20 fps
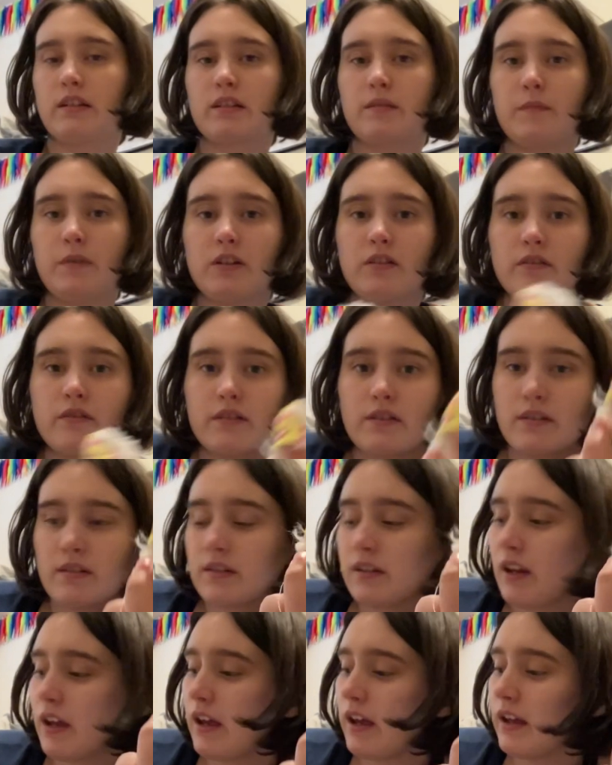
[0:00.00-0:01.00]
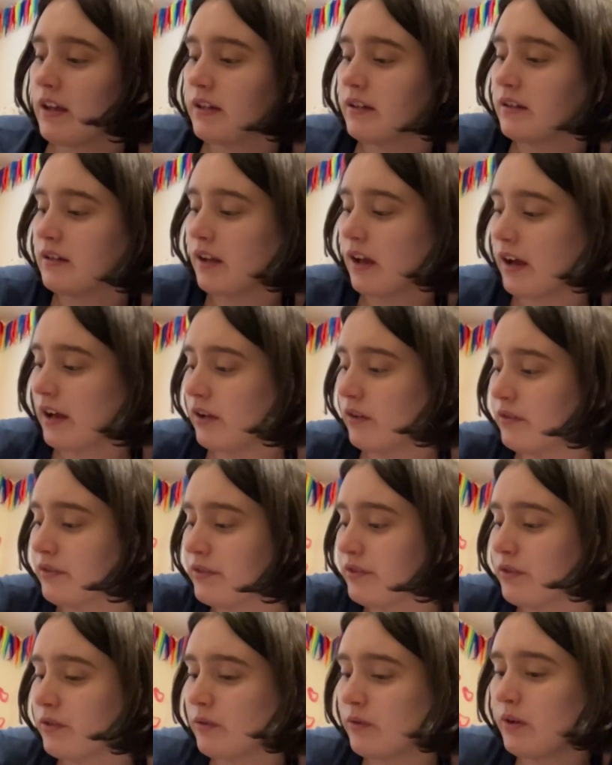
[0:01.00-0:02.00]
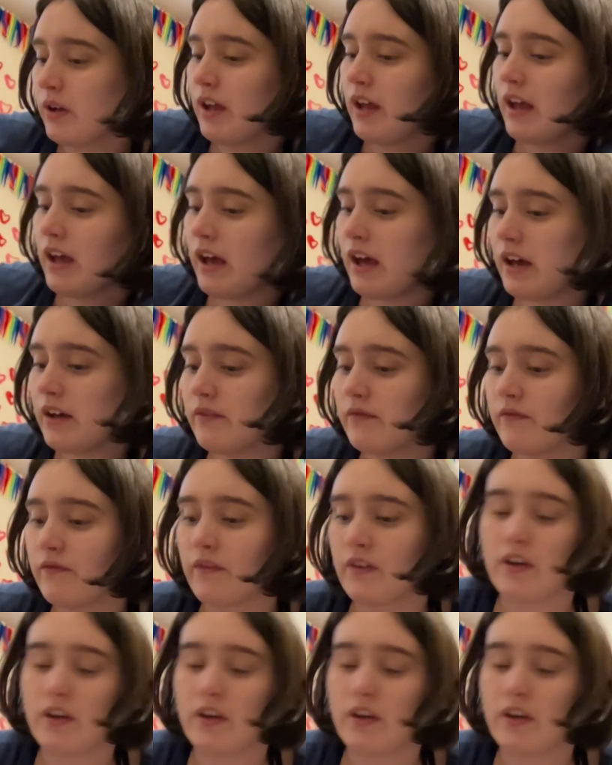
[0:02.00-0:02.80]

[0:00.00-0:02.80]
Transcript: some ears, and I also have